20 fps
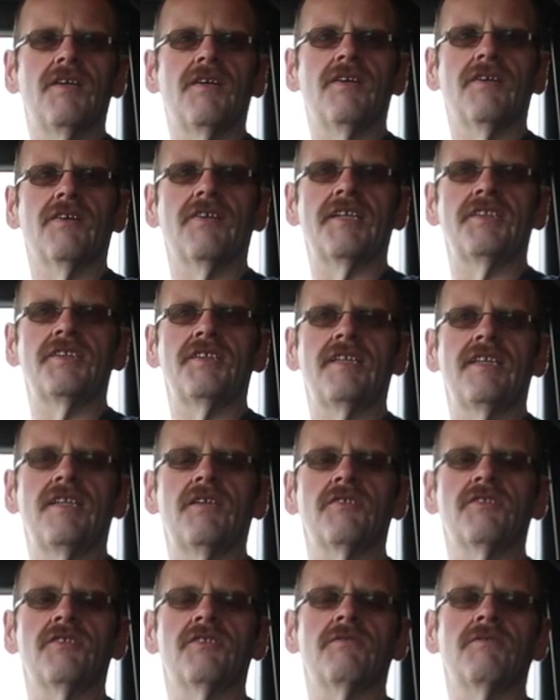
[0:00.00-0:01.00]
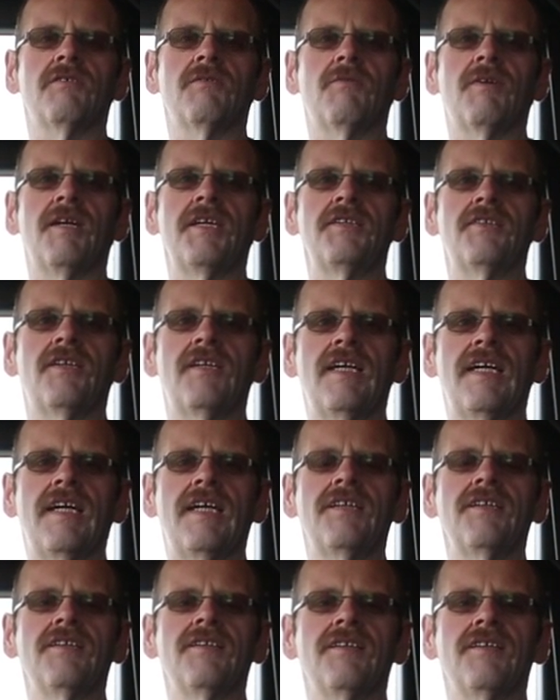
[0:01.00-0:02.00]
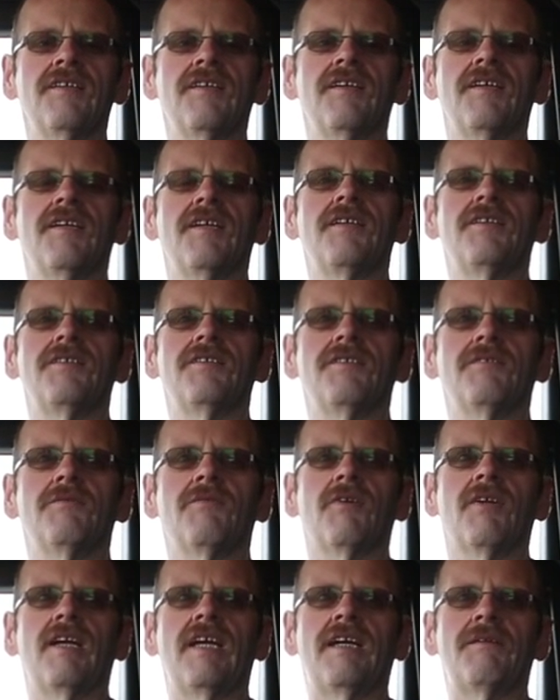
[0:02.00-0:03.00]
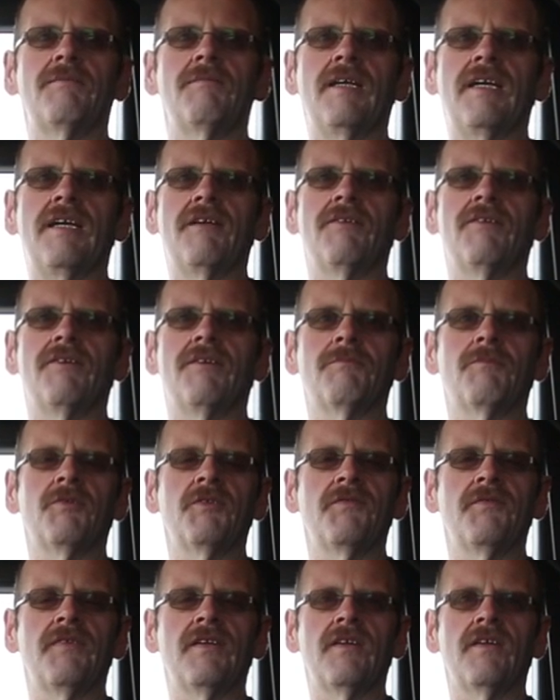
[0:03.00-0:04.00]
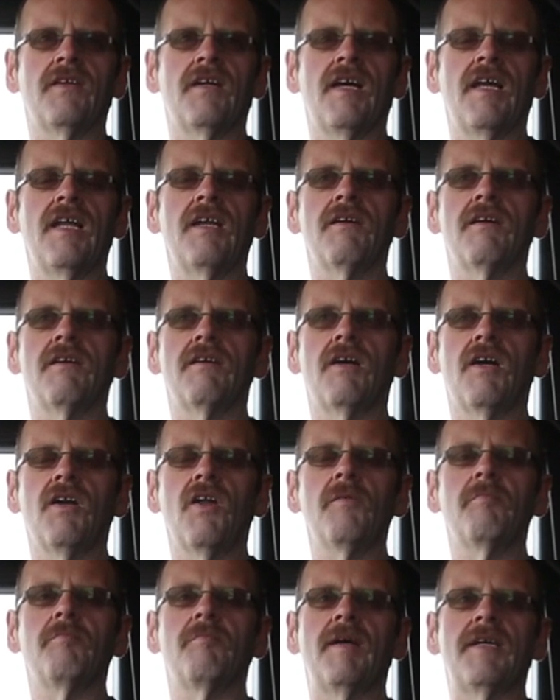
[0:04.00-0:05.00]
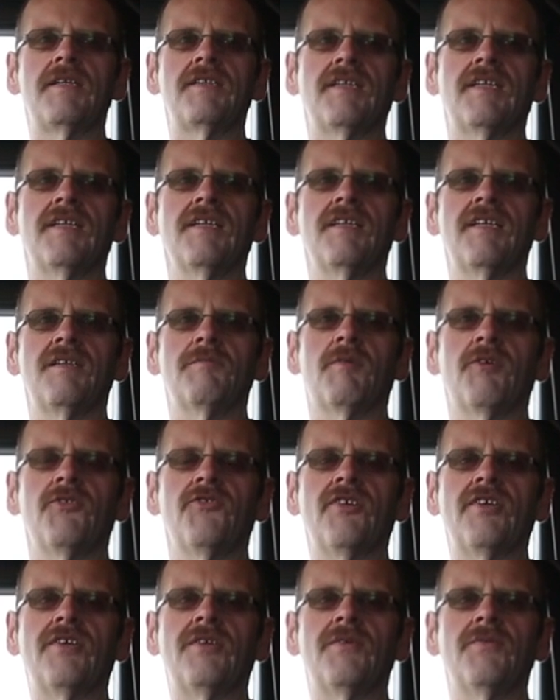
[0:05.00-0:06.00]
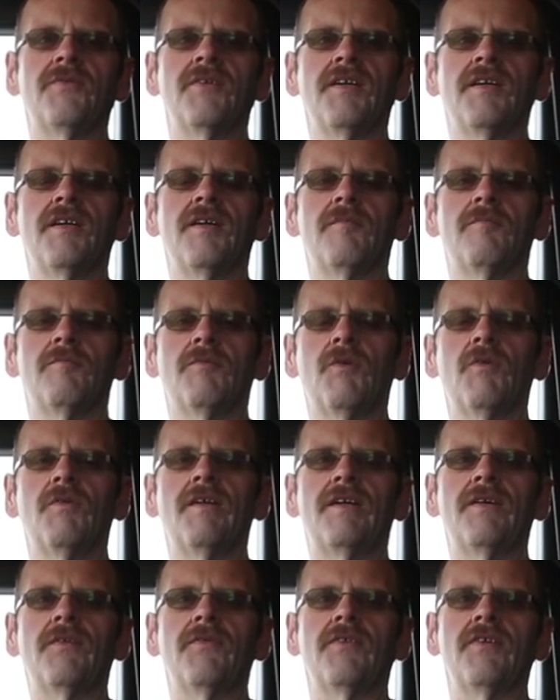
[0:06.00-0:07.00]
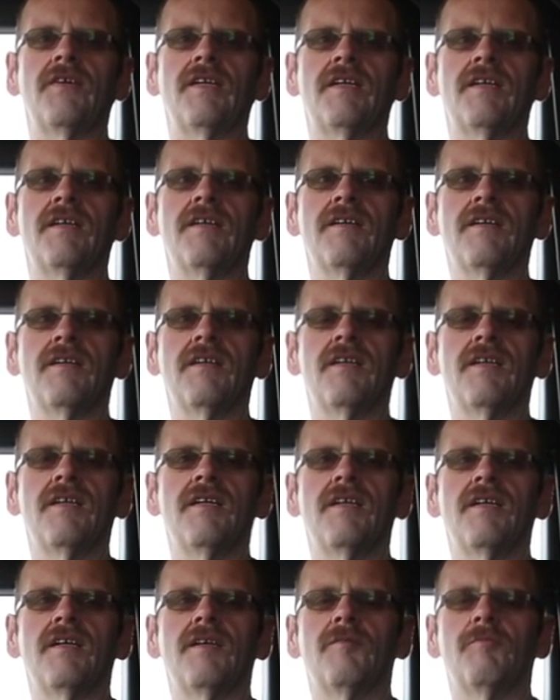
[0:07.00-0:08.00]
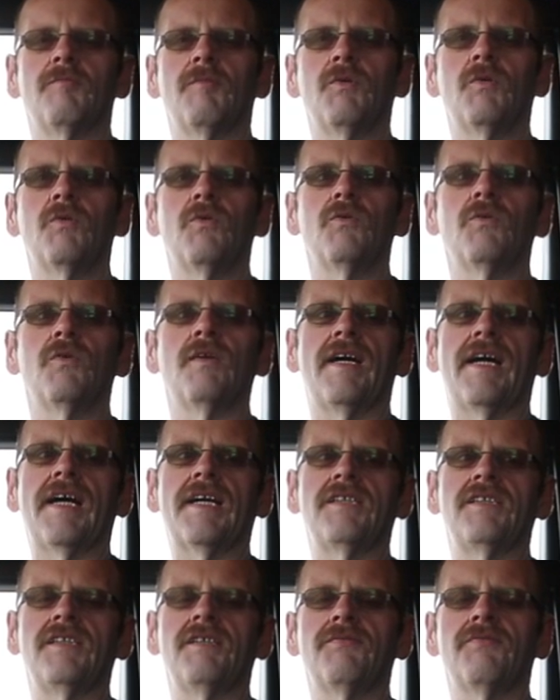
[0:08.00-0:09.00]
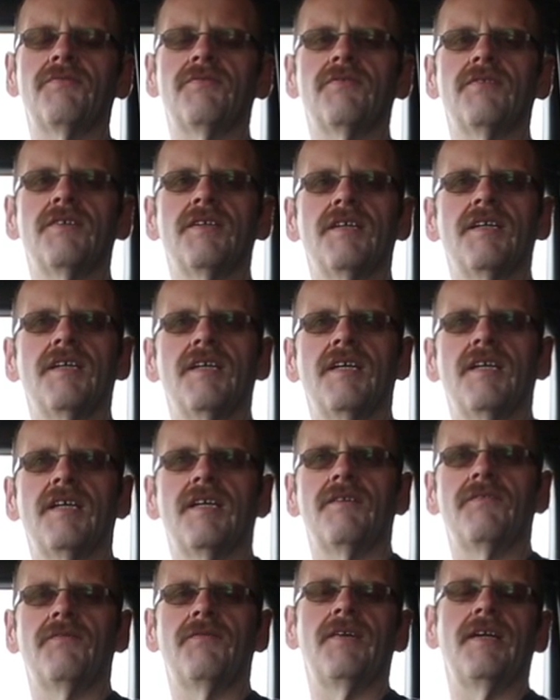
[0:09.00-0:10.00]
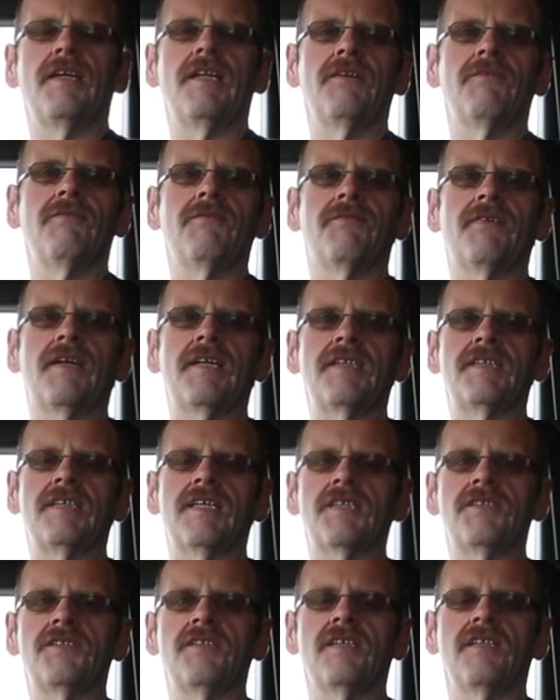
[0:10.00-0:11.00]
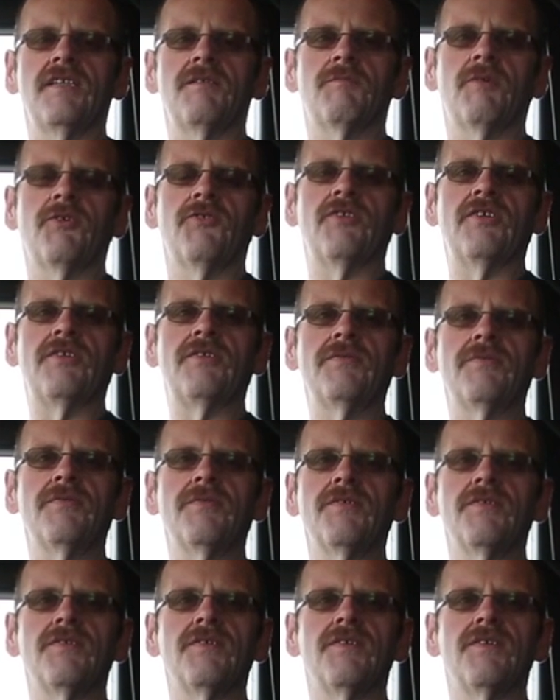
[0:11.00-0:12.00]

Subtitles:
I gradually lost the weight I had to what I am now, and I must feel a lot better in myself, more healthier, more active, and feeling fantastic in myself.